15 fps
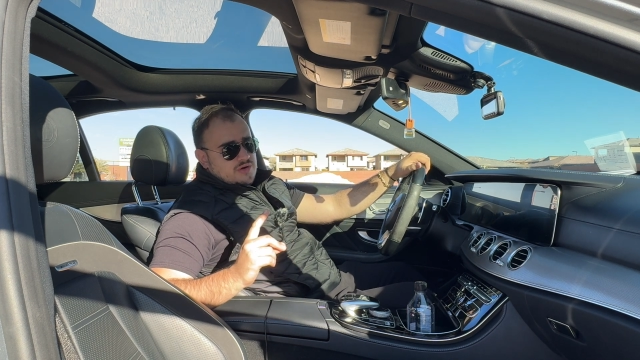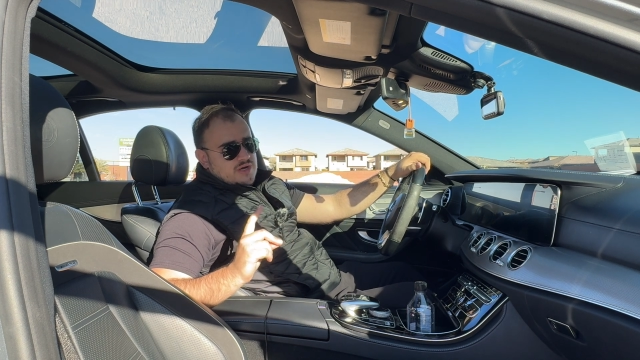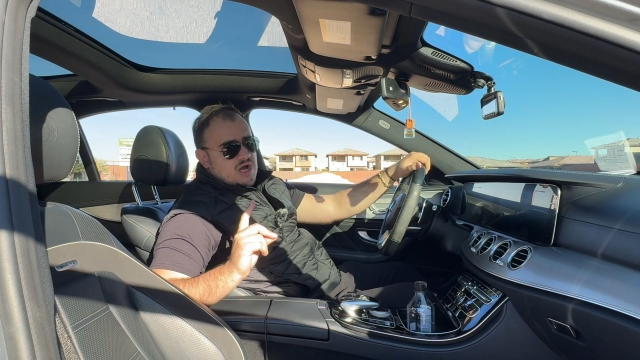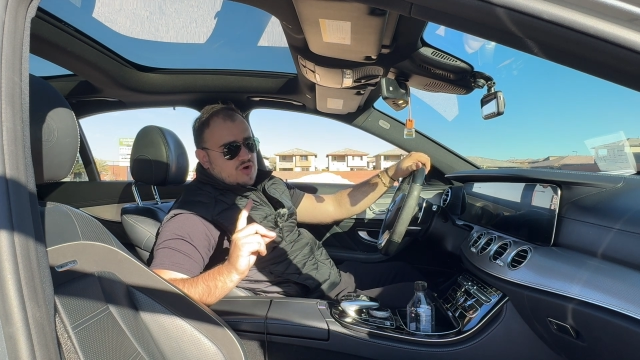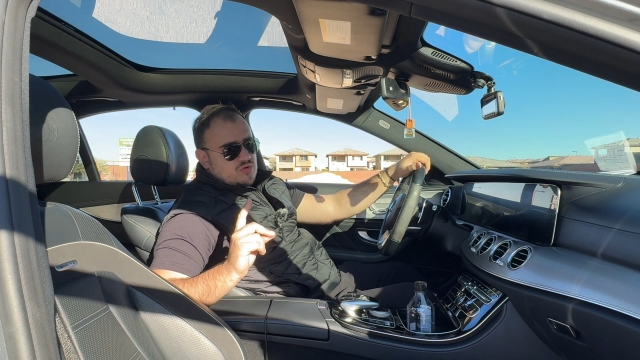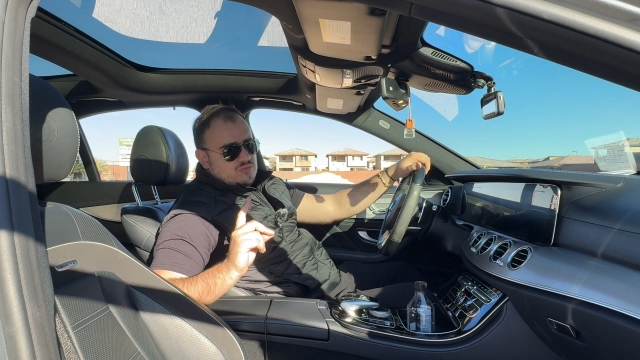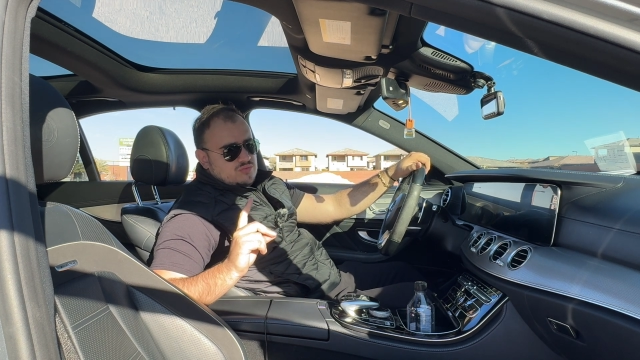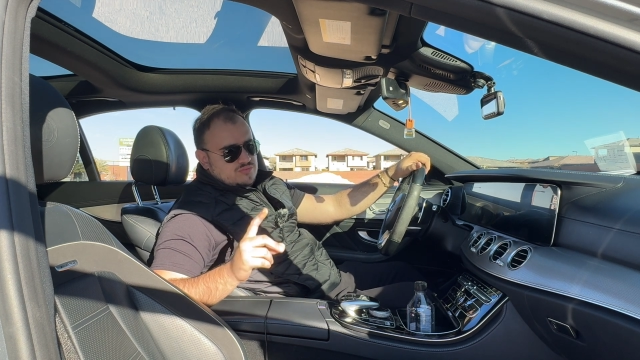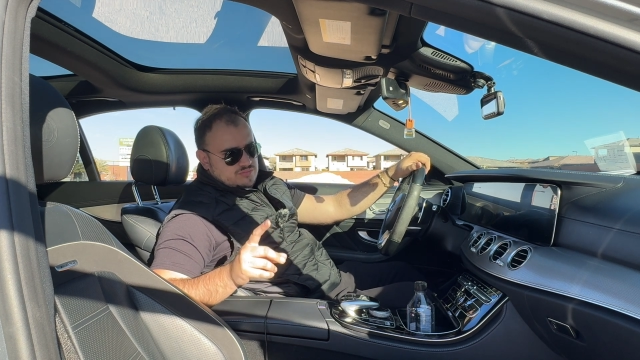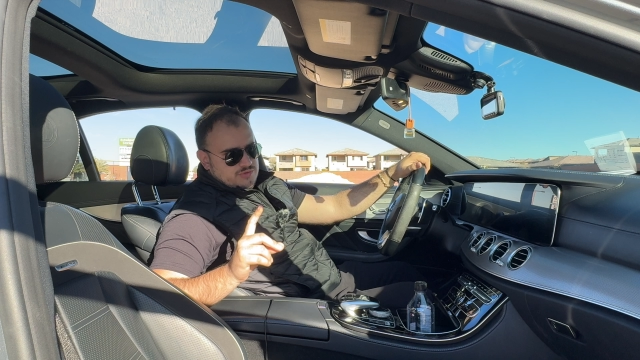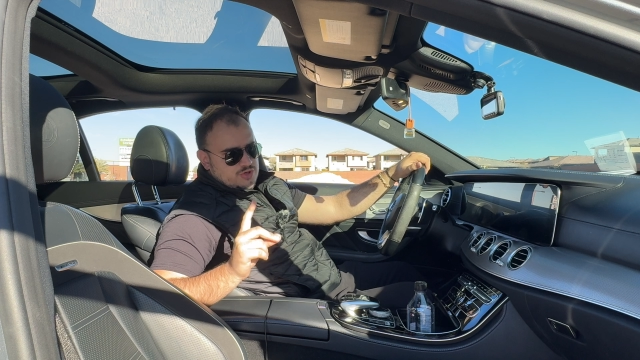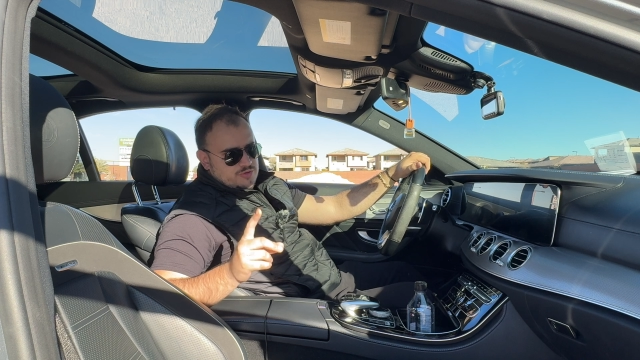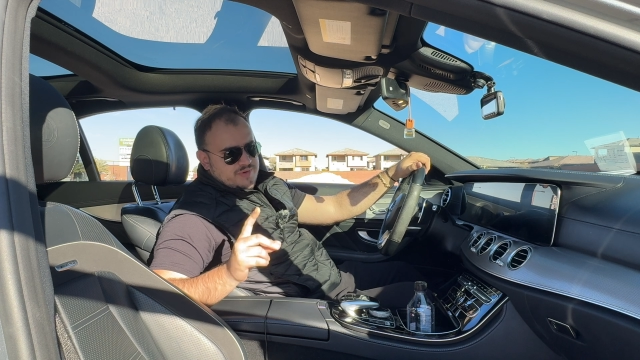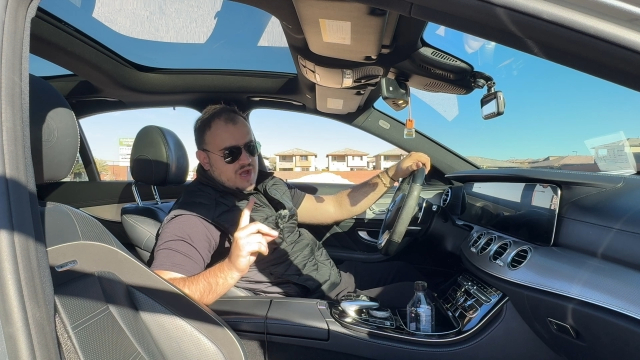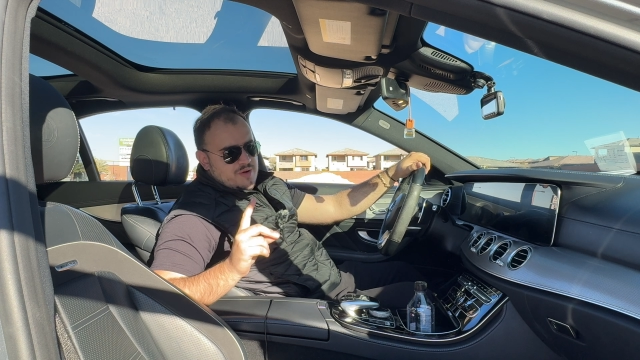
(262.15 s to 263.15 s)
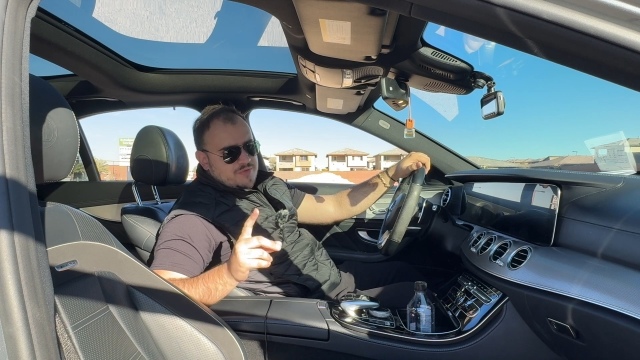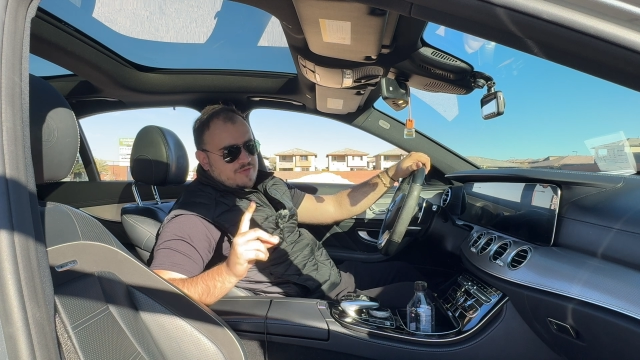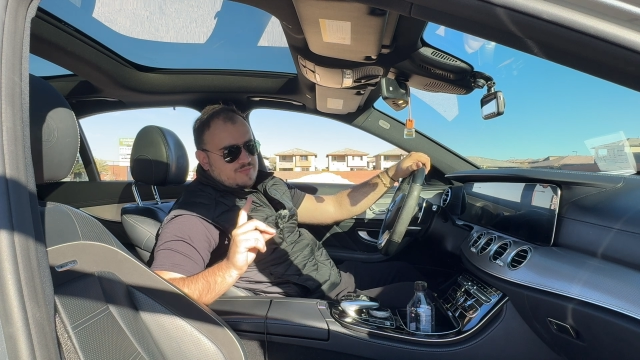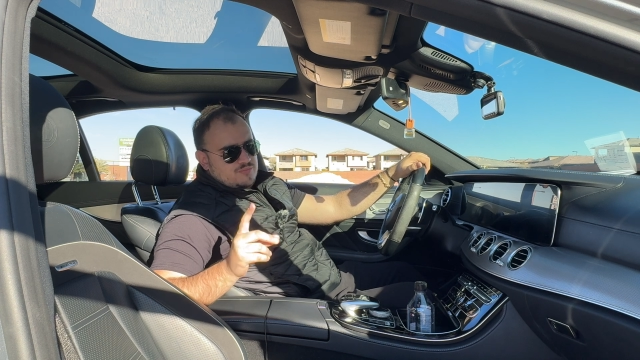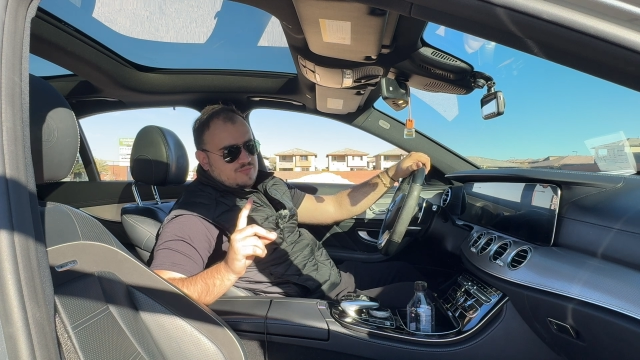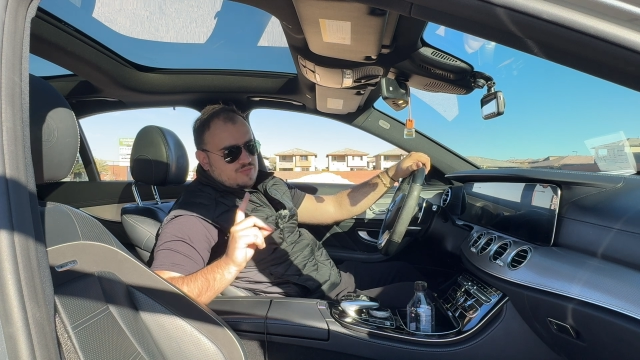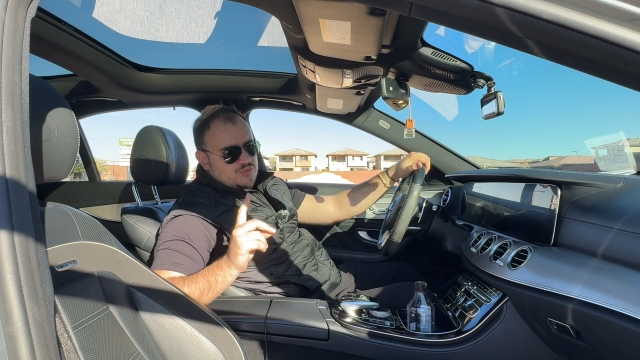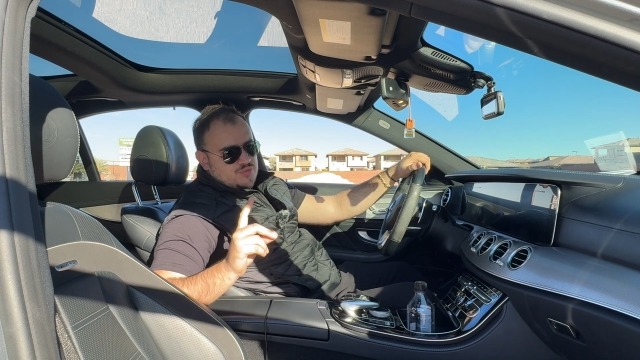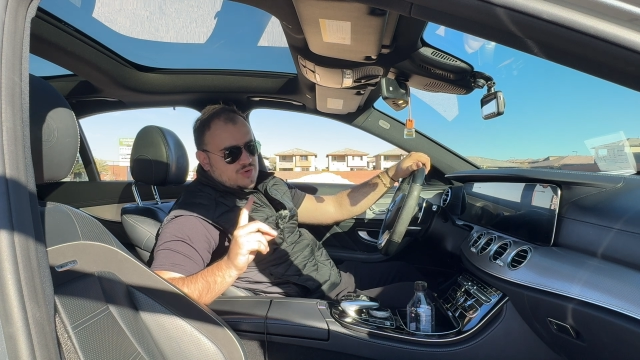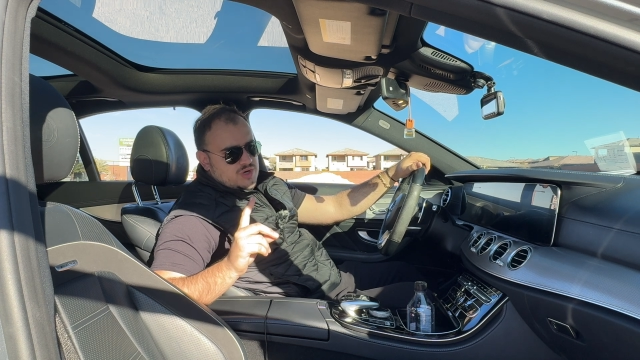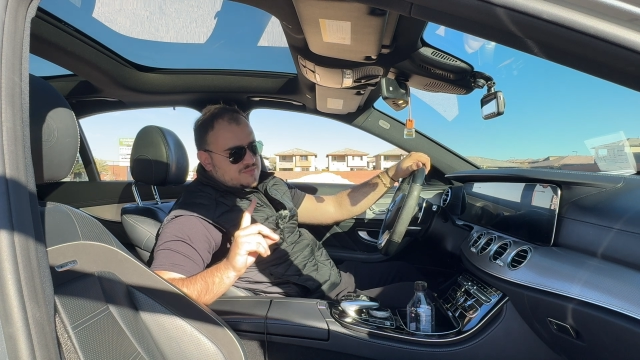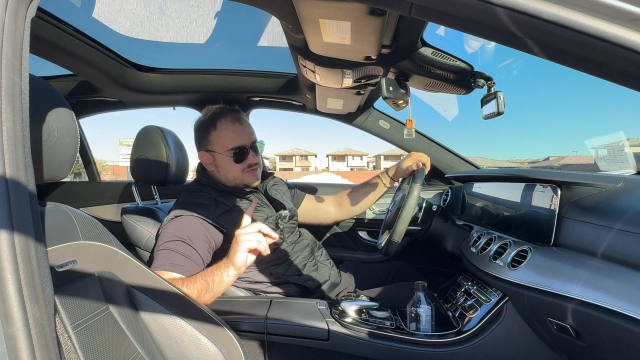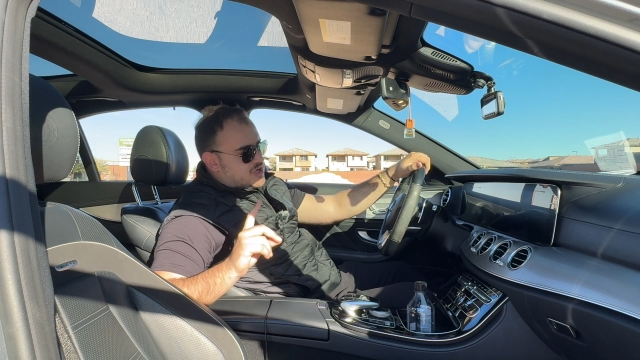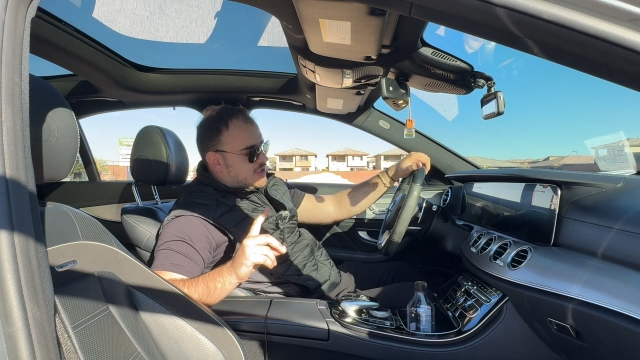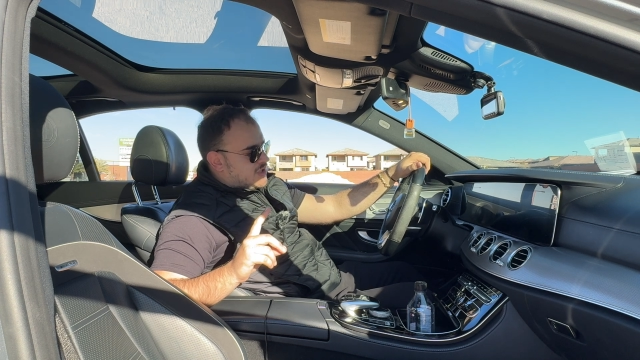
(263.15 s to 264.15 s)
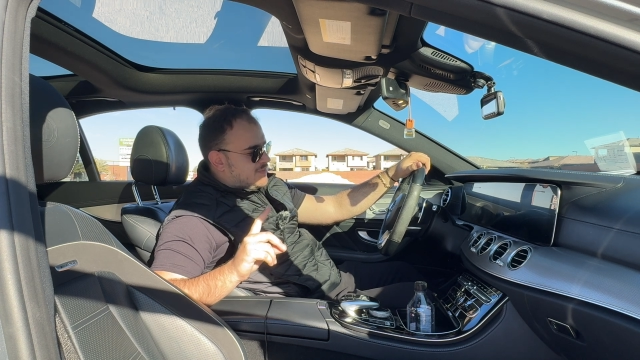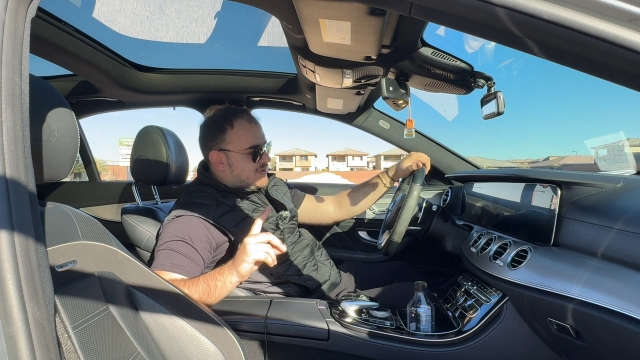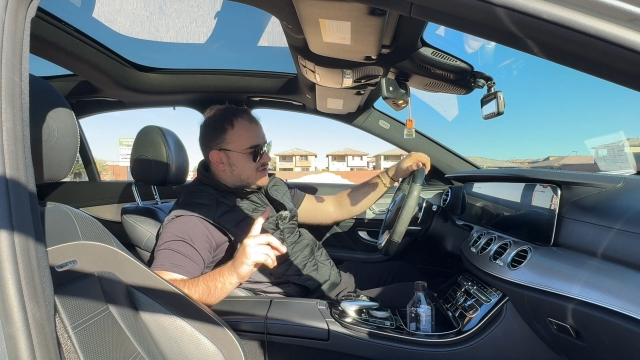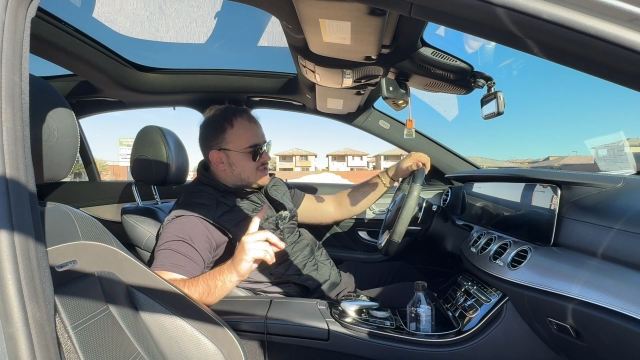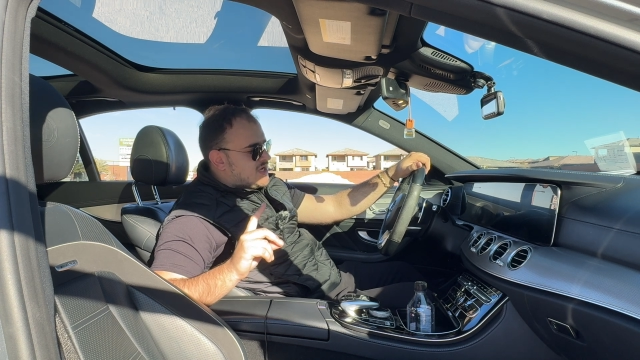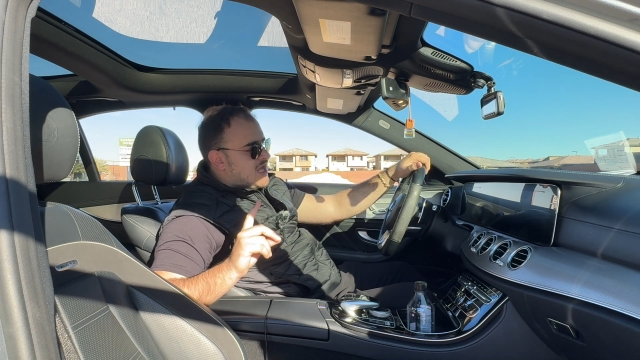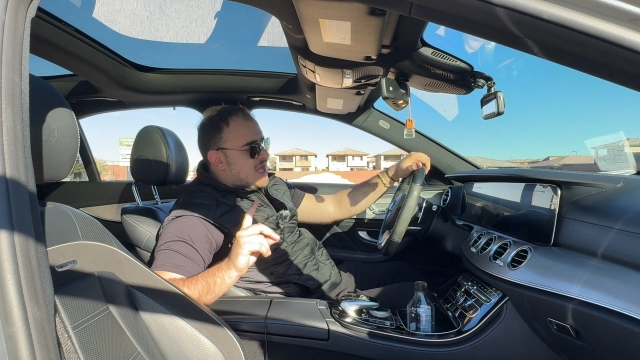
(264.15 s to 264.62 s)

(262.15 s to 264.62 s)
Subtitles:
Now, hear me out with what I'm talking about.